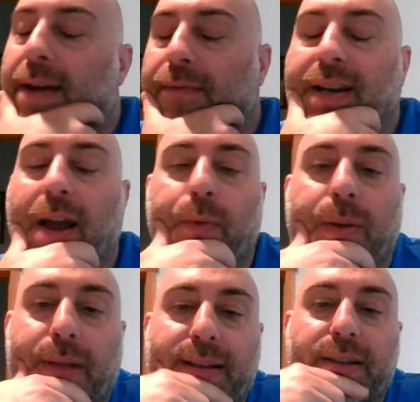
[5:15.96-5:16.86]
Like every time
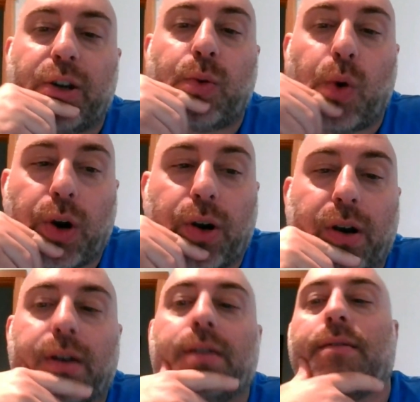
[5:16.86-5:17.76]
we place a new
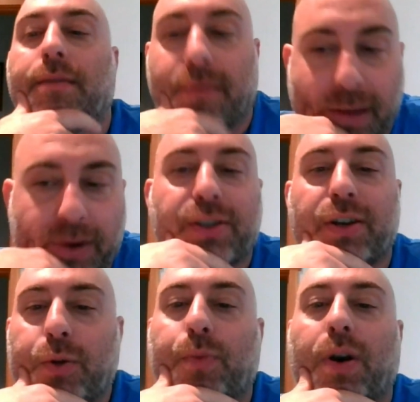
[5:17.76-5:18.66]
order, there's a
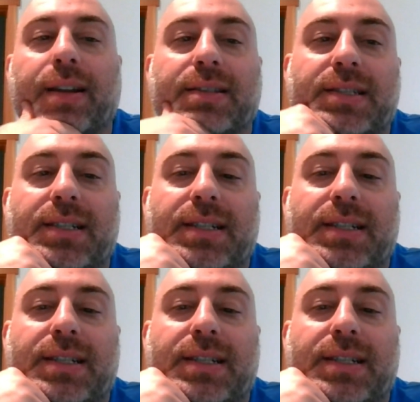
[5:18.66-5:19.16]
new price.